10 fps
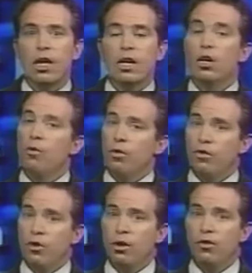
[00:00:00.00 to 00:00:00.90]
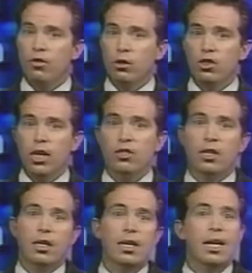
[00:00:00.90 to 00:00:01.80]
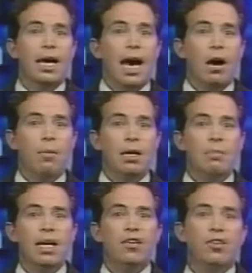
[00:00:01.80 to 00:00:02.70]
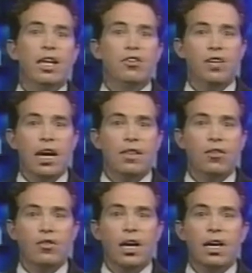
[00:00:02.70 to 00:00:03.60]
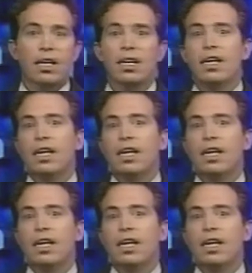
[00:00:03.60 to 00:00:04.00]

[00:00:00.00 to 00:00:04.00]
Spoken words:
like referring search engine, how many minutes did they stay on the site,